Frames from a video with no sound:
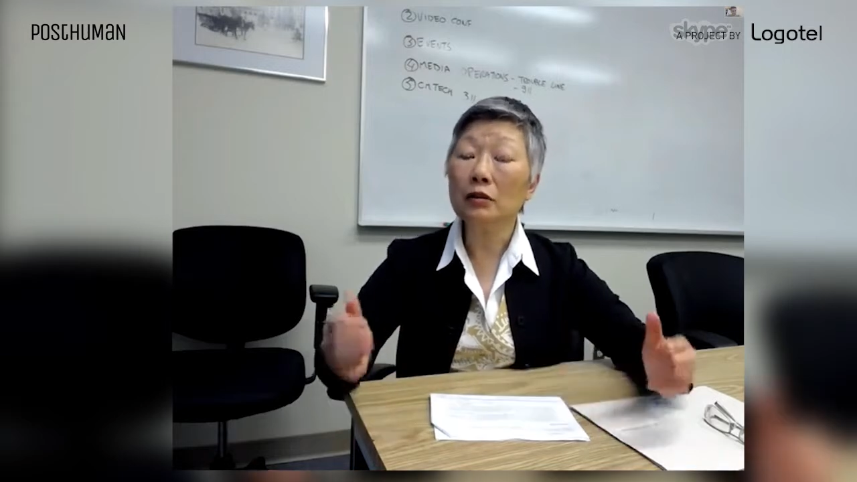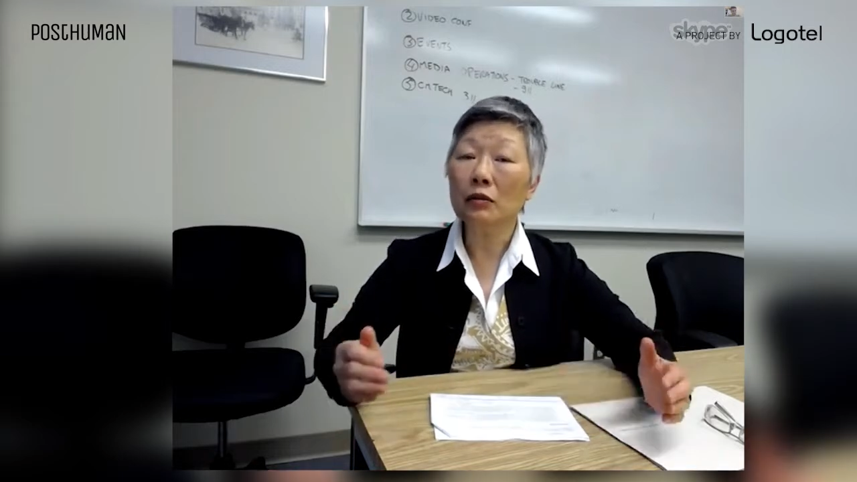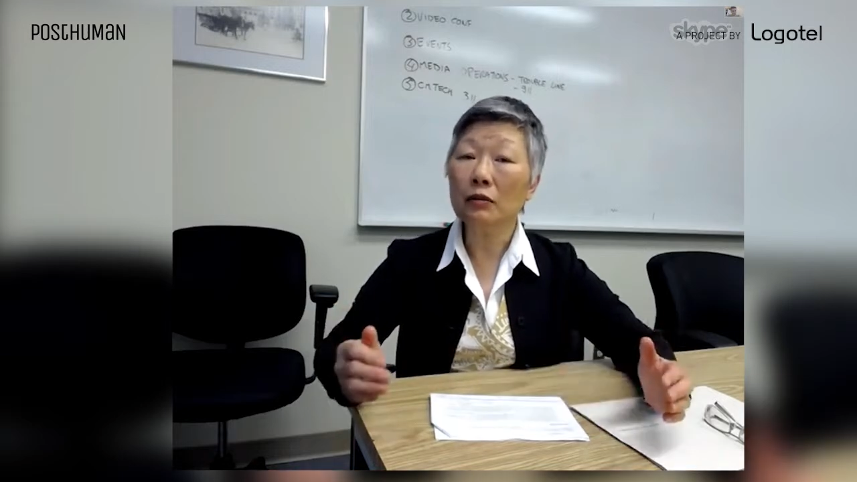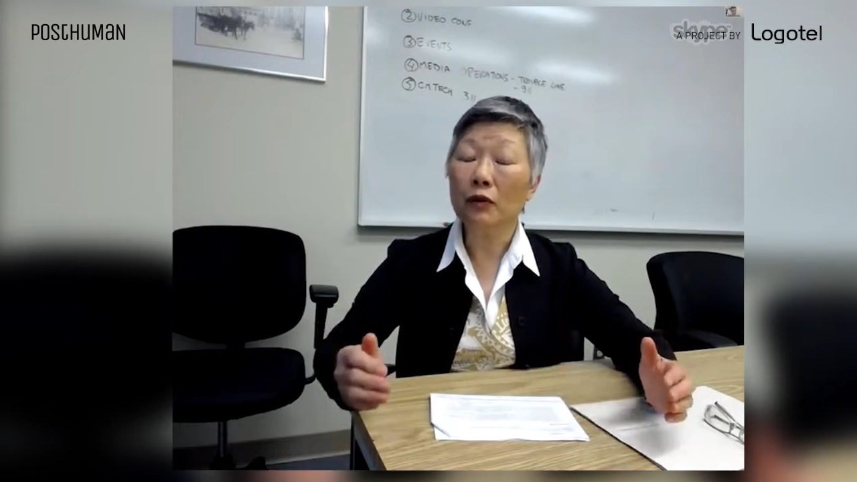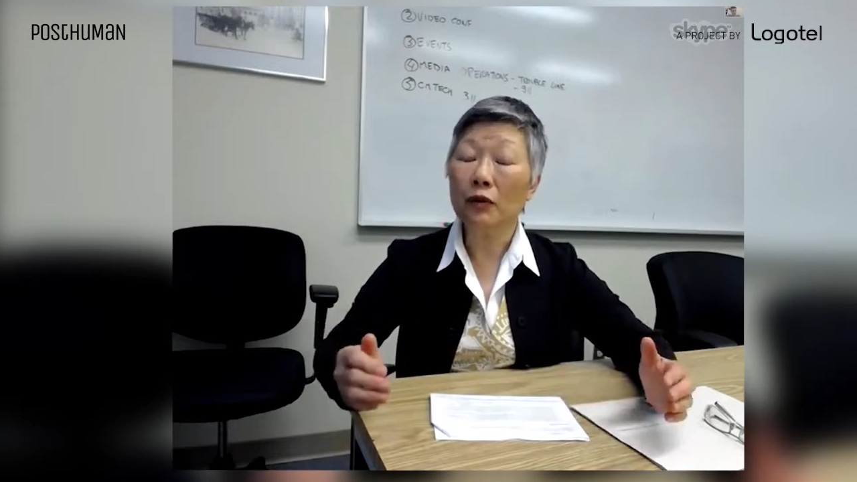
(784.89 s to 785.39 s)

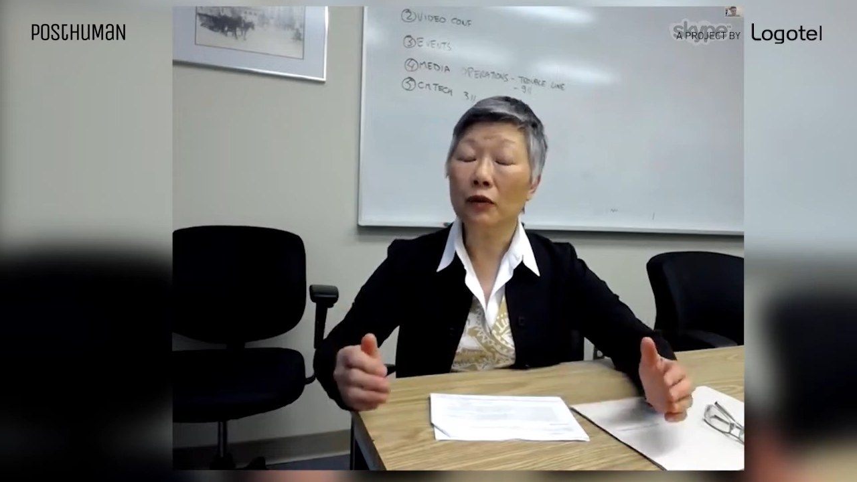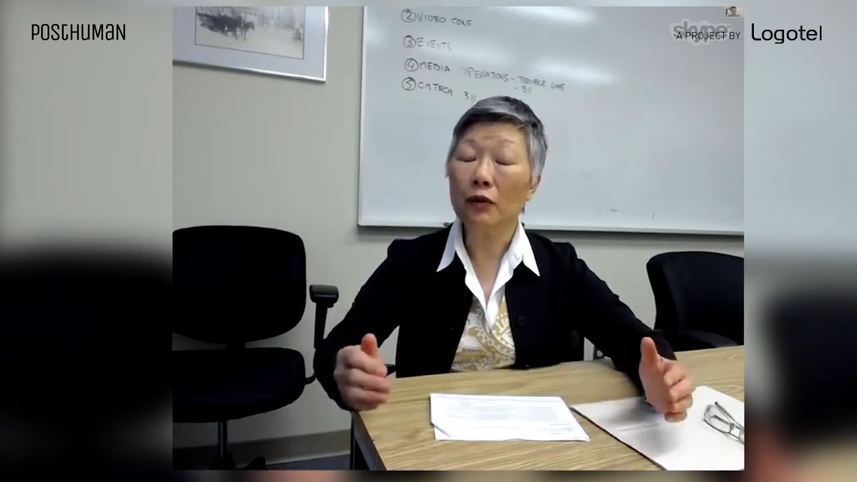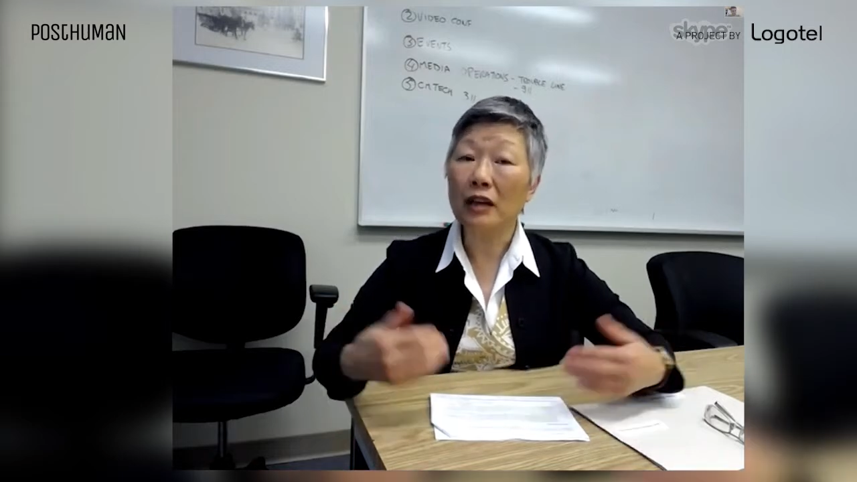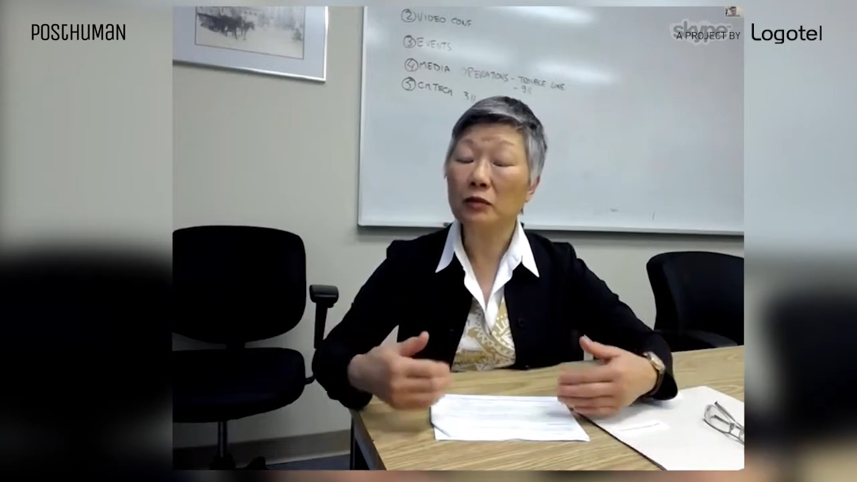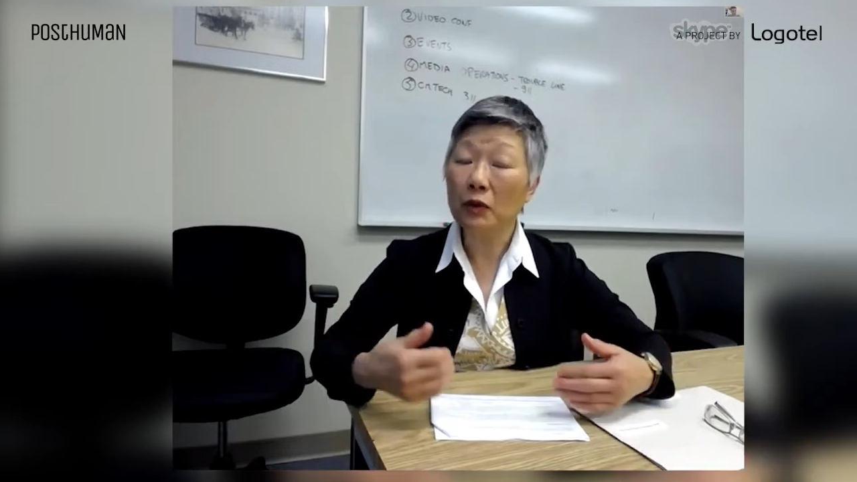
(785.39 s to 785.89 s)

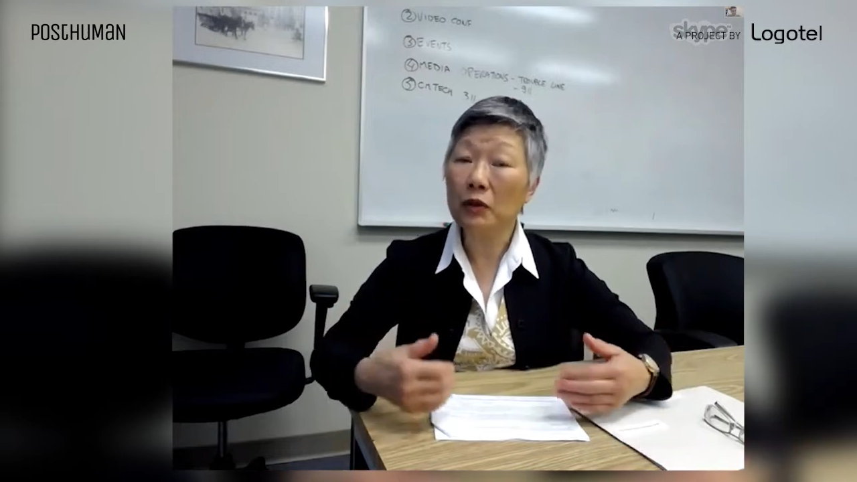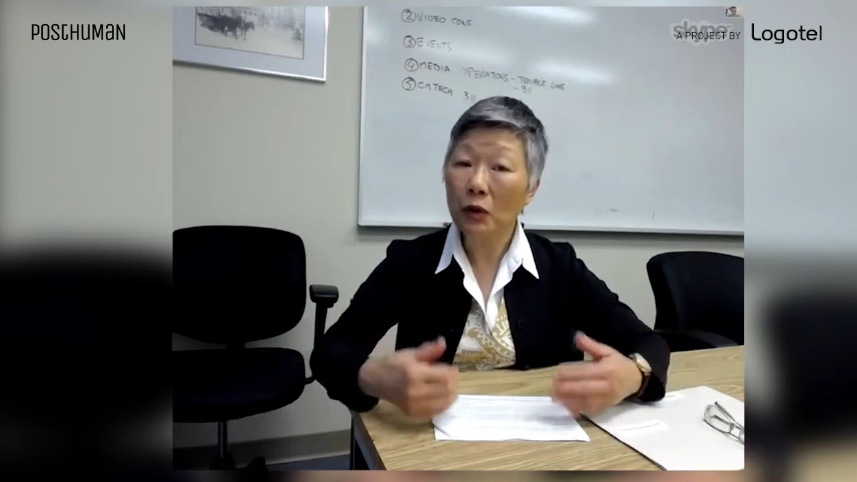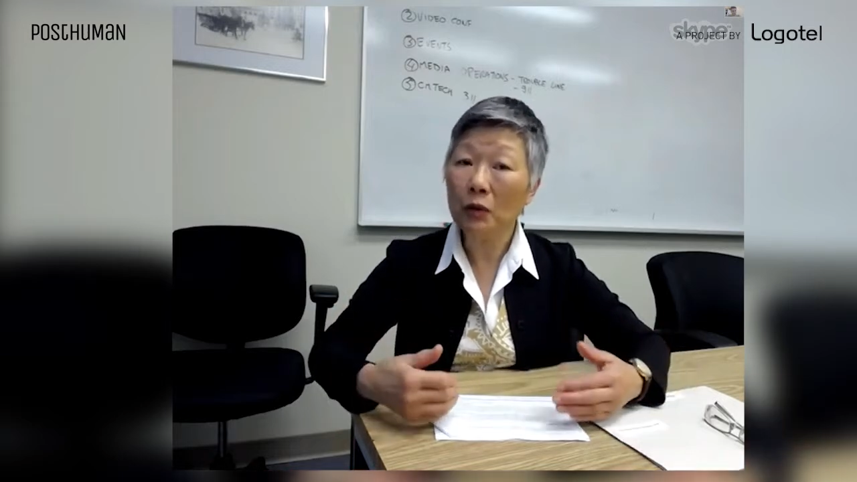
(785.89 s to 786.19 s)
universe as we